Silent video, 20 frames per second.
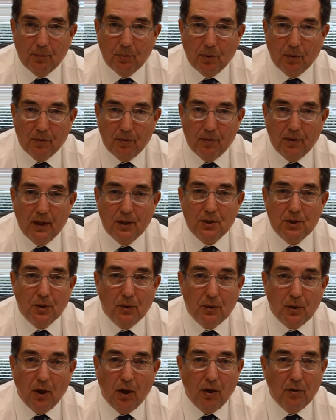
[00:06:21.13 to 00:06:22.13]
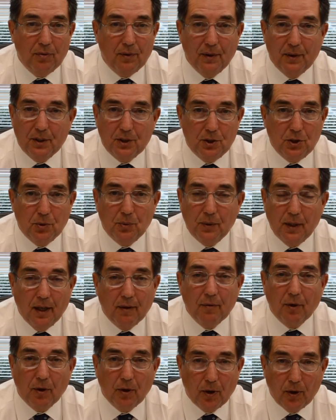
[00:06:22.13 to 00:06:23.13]
professional golfer that you
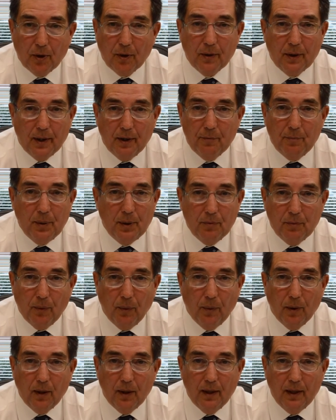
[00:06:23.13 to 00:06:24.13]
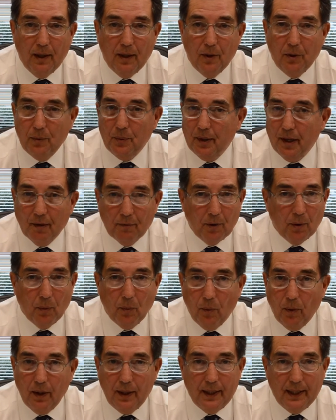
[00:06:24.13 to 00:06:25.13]
never heard of before, who never
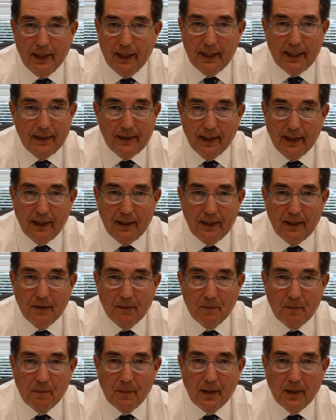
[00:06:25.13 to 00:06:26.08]
won anything,